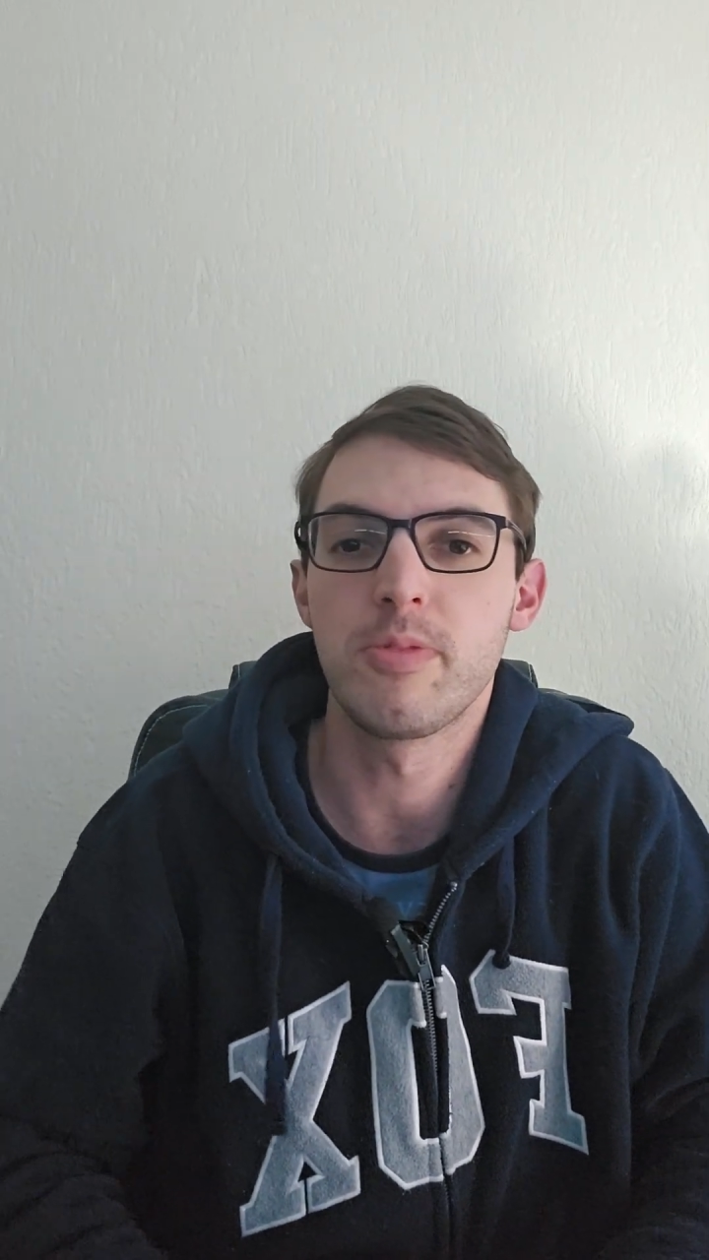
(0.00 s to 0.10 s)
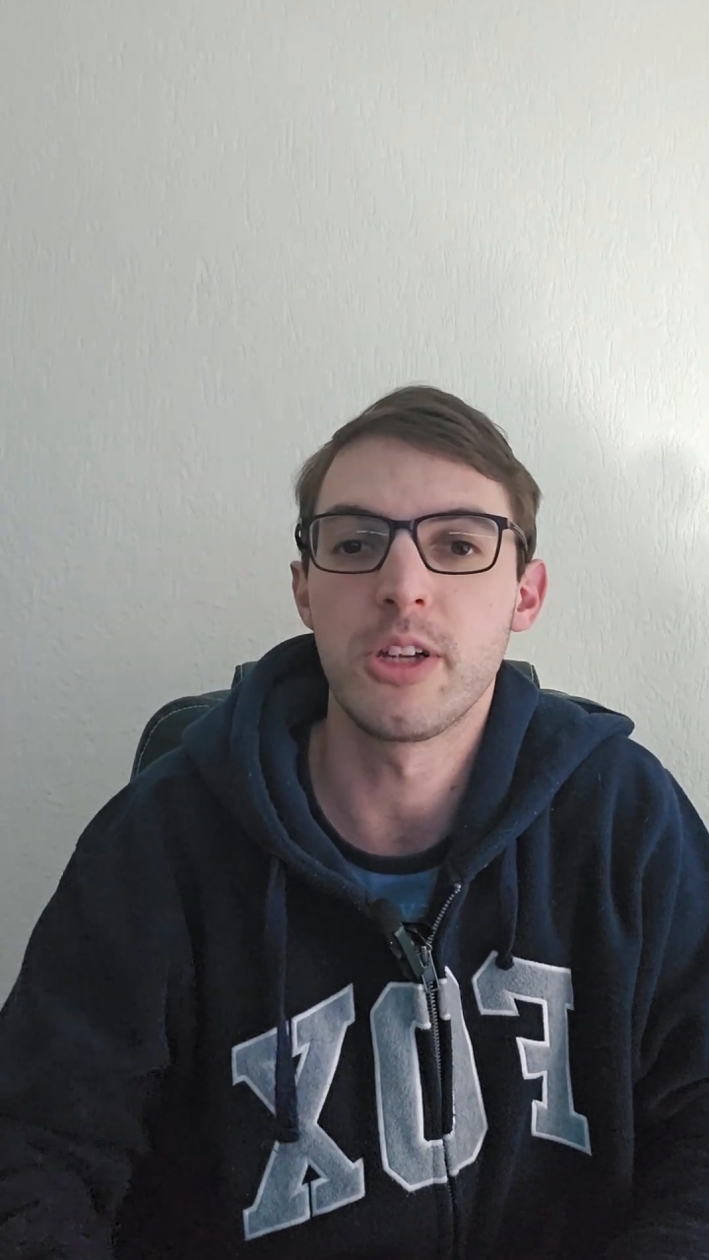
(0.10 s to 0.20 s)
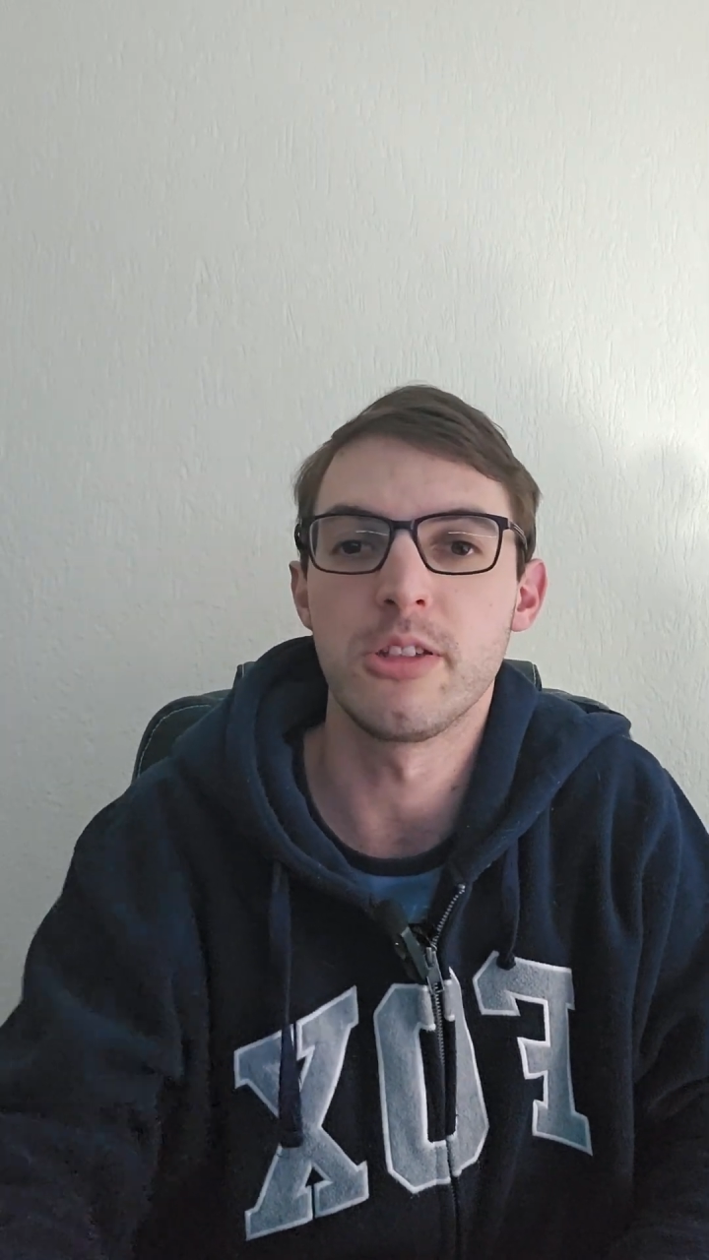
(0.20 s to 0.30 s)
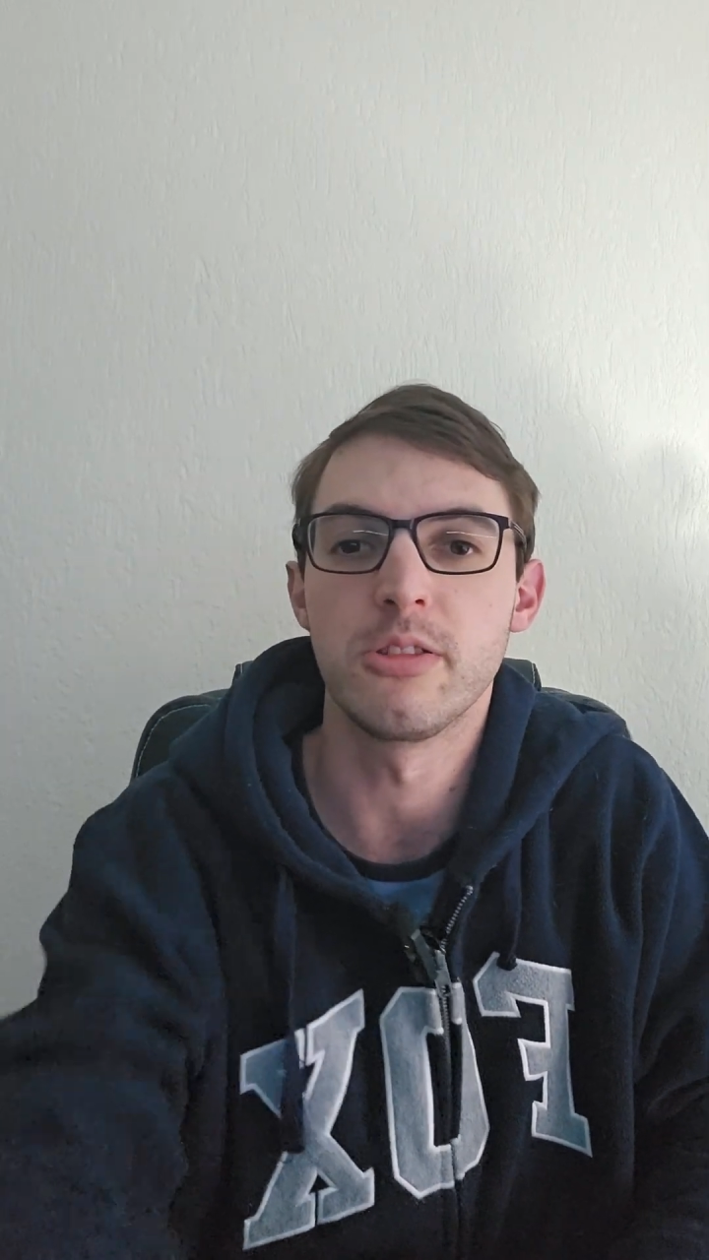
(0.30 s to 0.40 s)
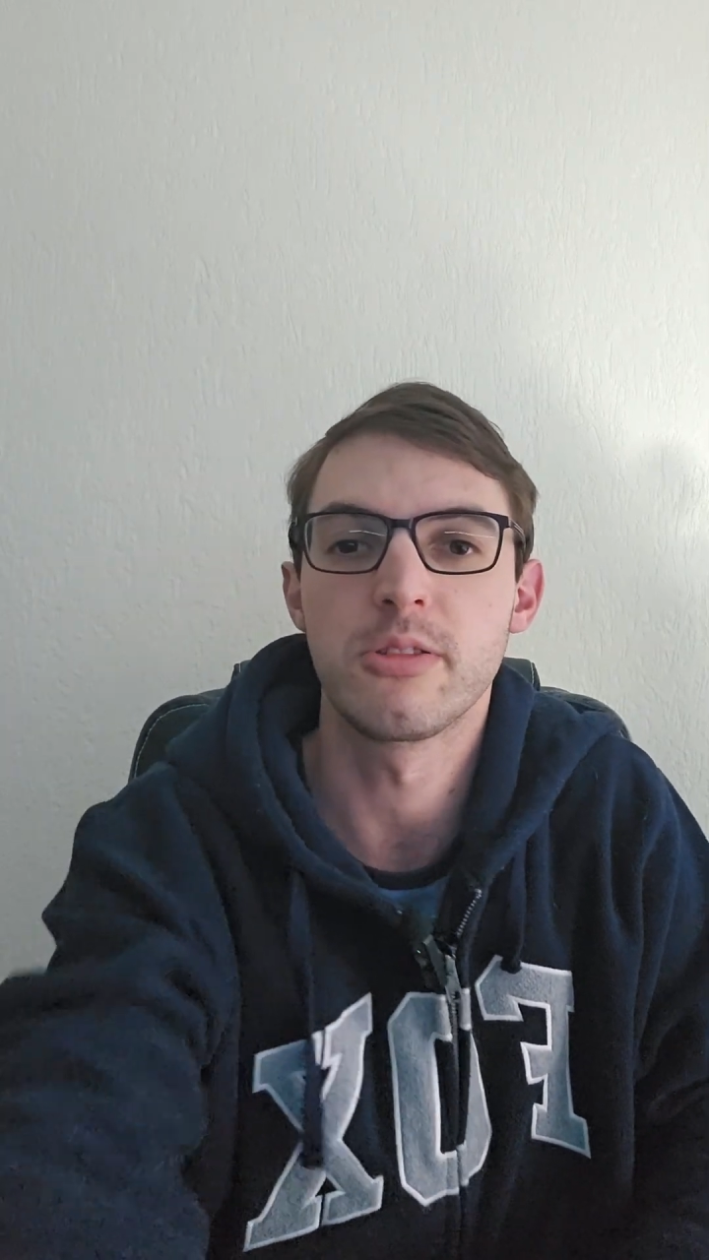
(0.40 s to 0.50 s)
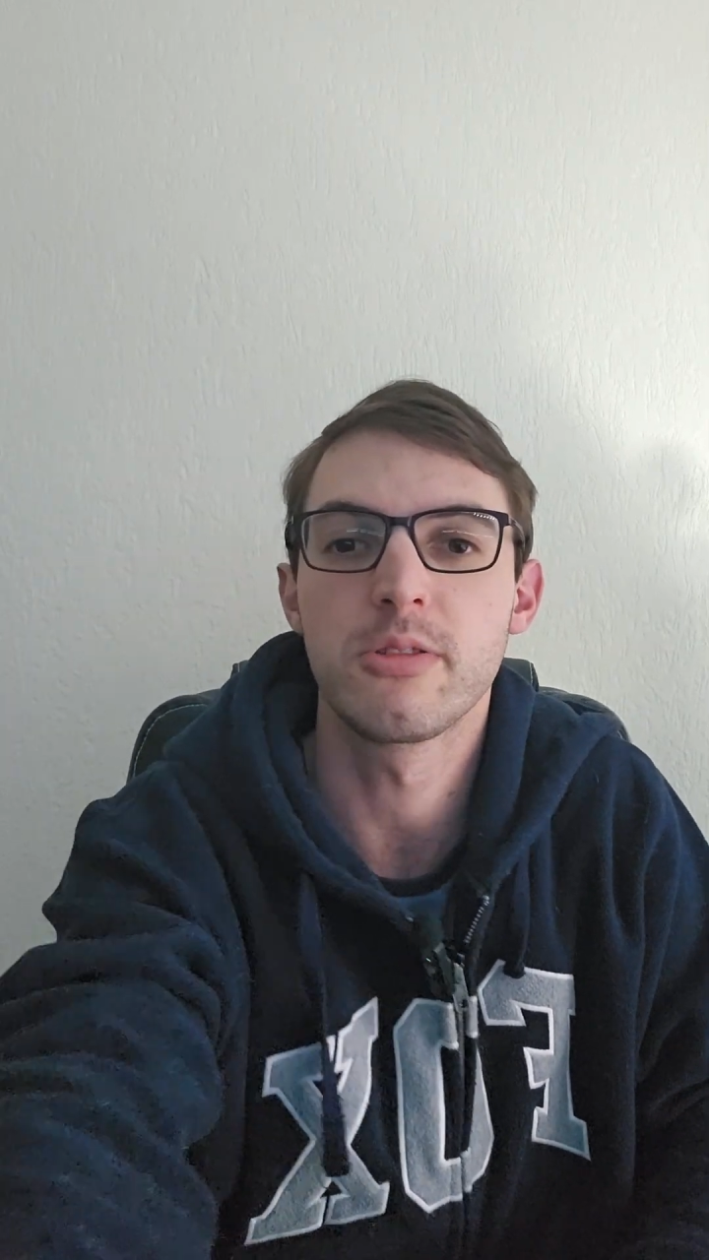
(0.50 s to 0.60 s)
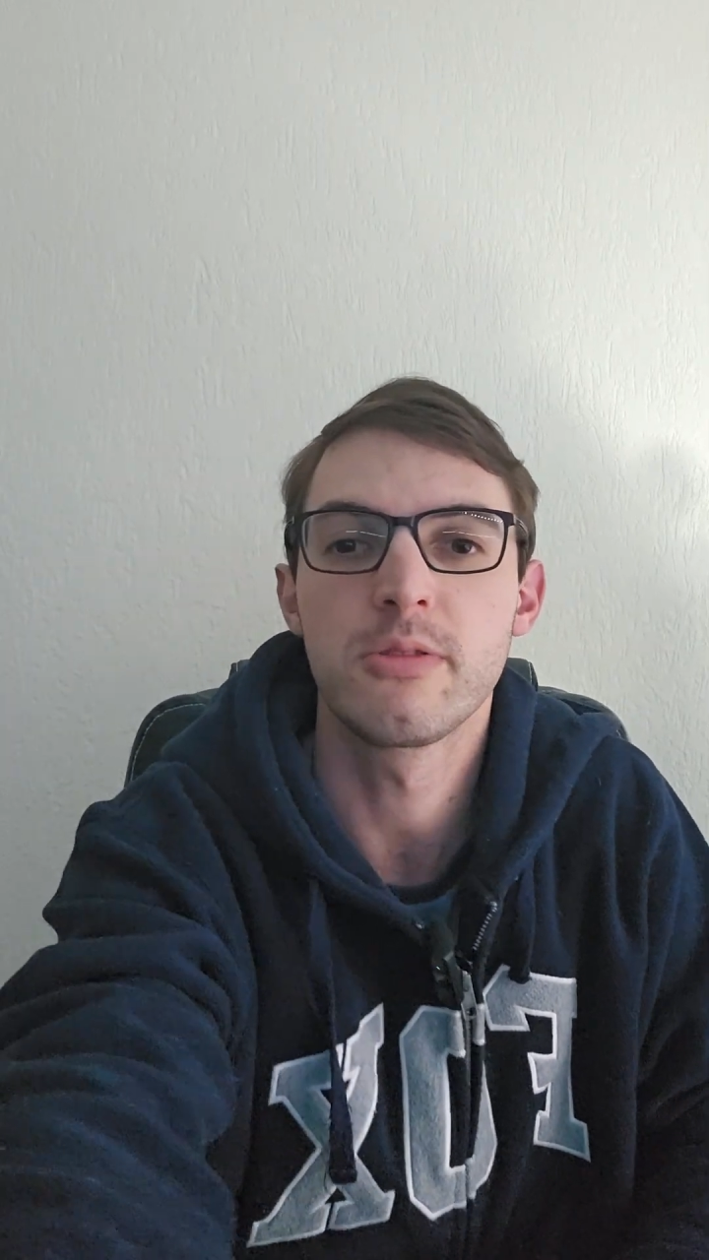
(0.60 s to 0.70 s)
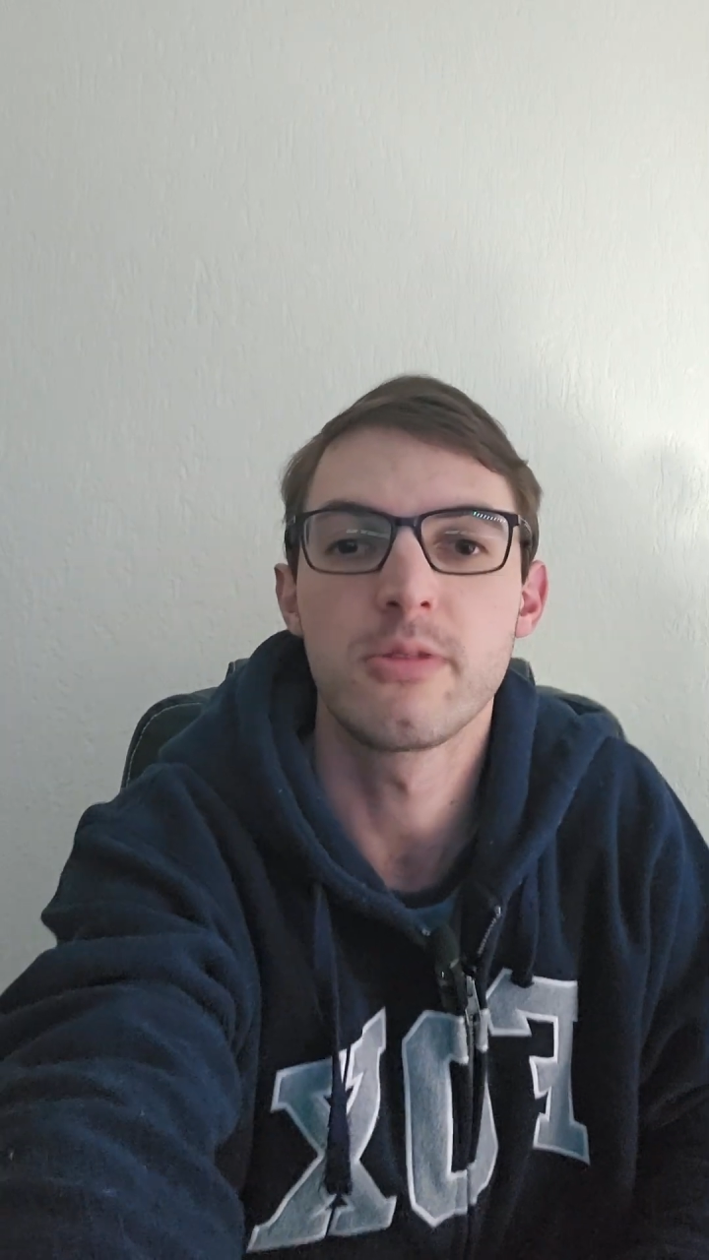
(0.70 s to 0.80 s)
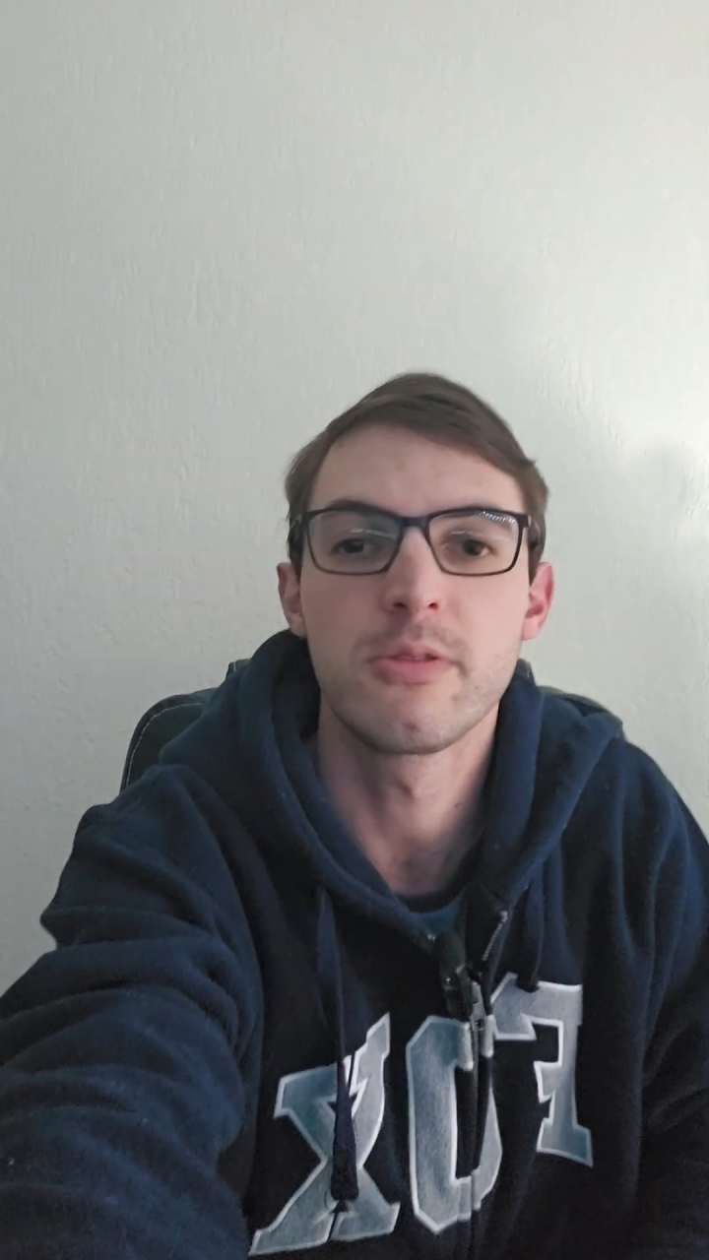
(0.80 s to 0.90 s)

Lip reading: planets.